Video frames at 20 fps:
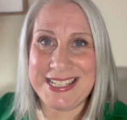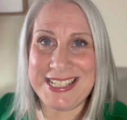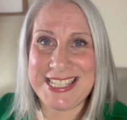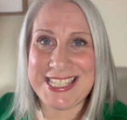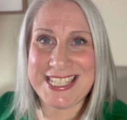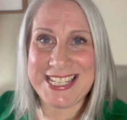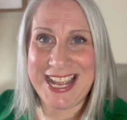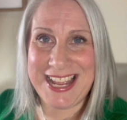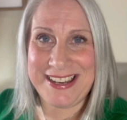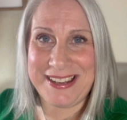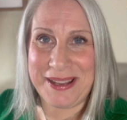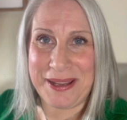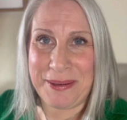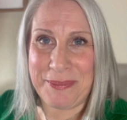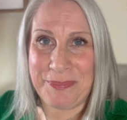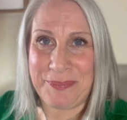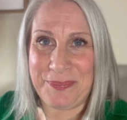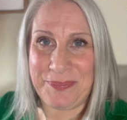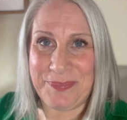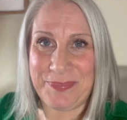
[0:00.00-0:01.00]
steady.
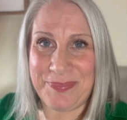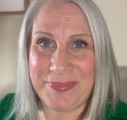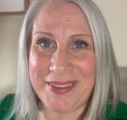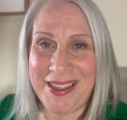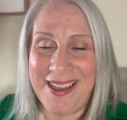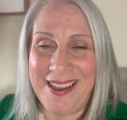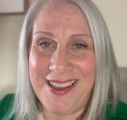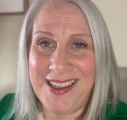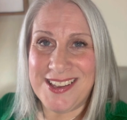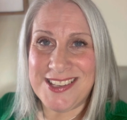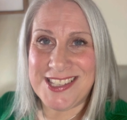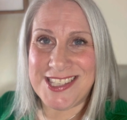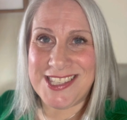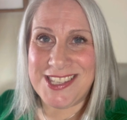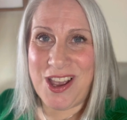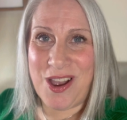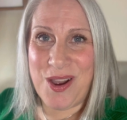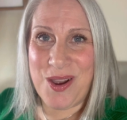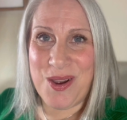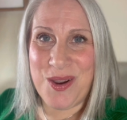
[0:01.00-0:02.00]

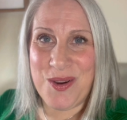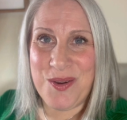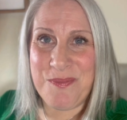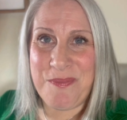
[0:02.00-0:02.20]
So